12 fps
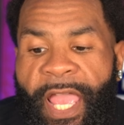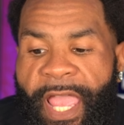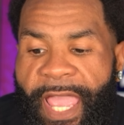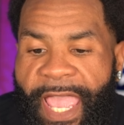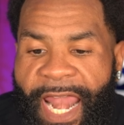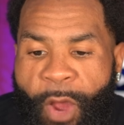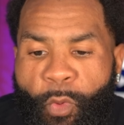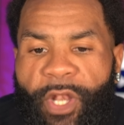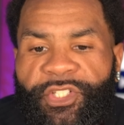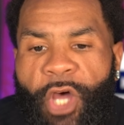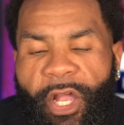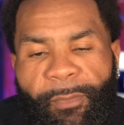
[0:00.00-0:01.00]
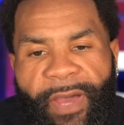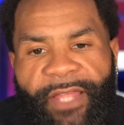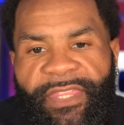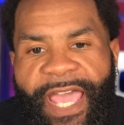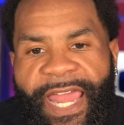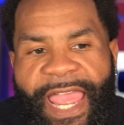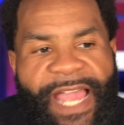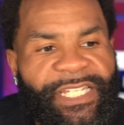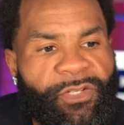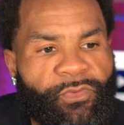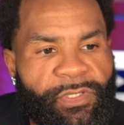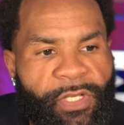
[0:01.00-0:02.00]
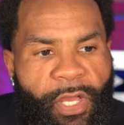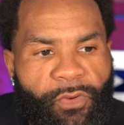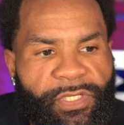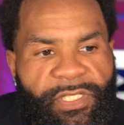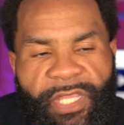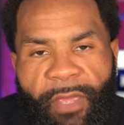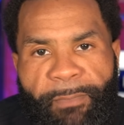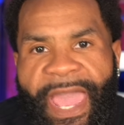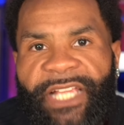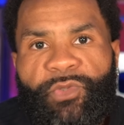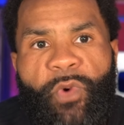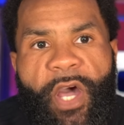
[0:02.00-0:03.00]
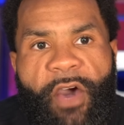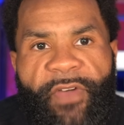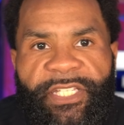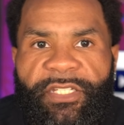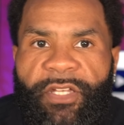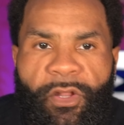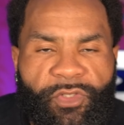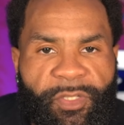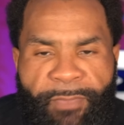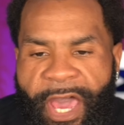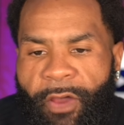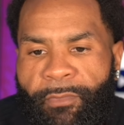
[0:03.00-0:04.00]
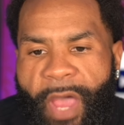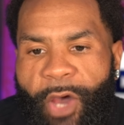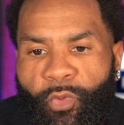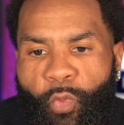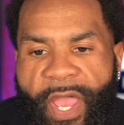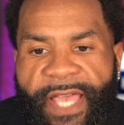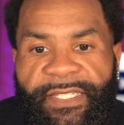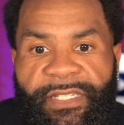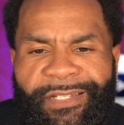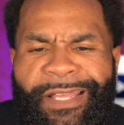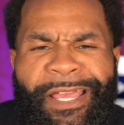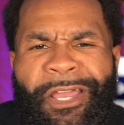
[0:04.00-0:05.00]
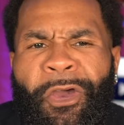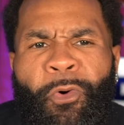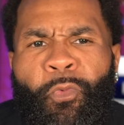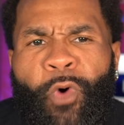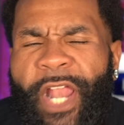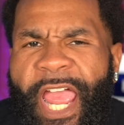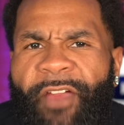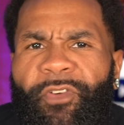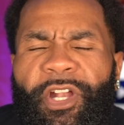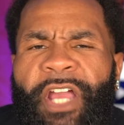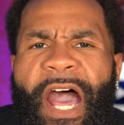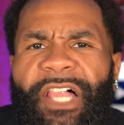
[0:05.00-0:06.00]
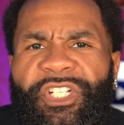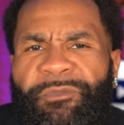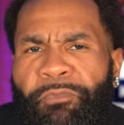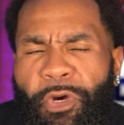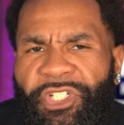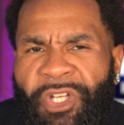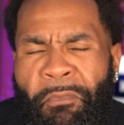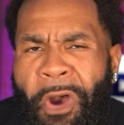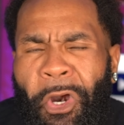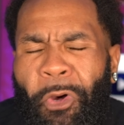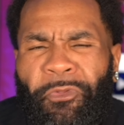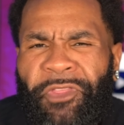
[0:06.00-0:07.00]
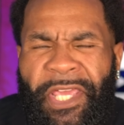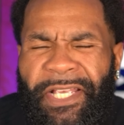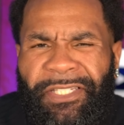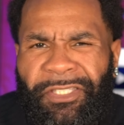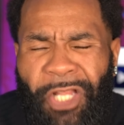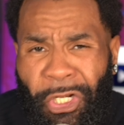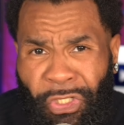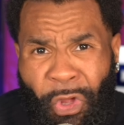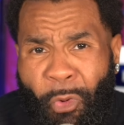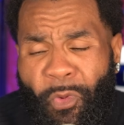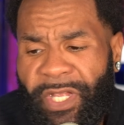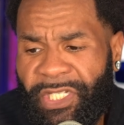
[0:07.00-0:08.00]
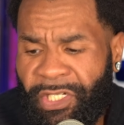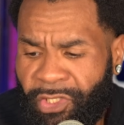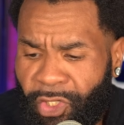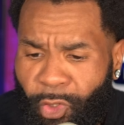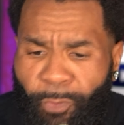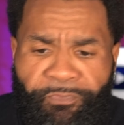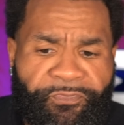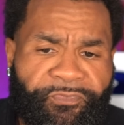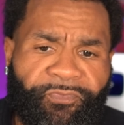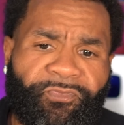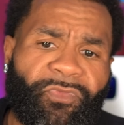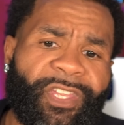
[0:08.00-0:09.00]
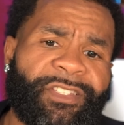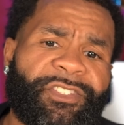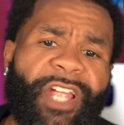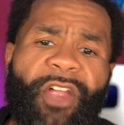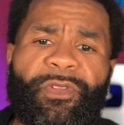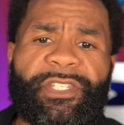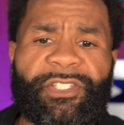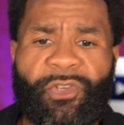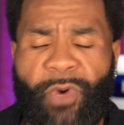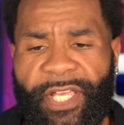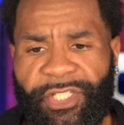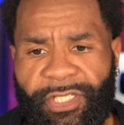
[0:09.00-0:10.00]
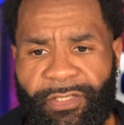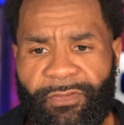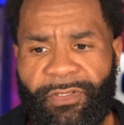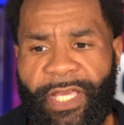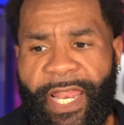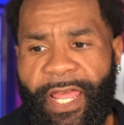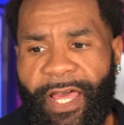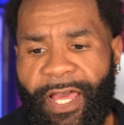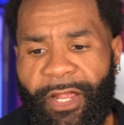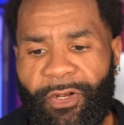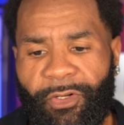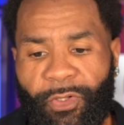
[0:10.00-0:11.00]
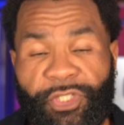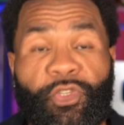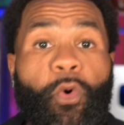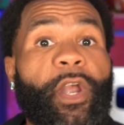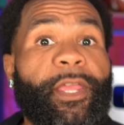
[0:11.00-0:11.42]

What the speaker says: And I want to talk about that as it denotes the Pac-12, as it denotes the Mountain West, and whatever college sports tomorrow thinks they're going to do. Let's start with this question, story.